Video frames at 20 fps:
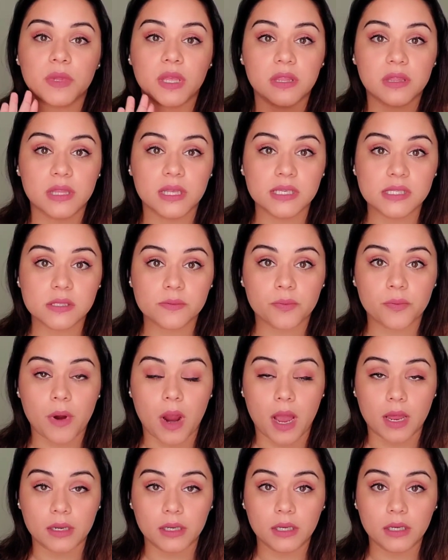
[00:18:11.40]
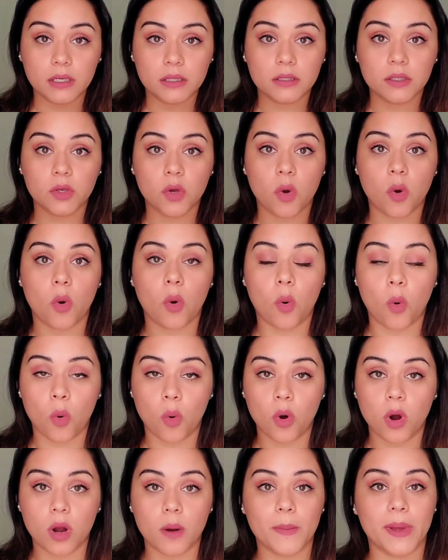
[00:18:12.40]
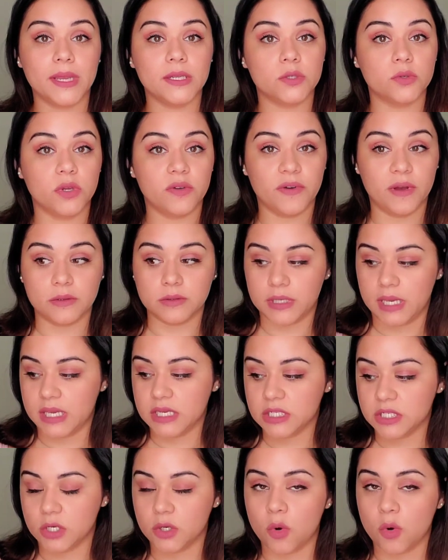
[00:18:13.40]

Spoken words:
this product or my dewy foundation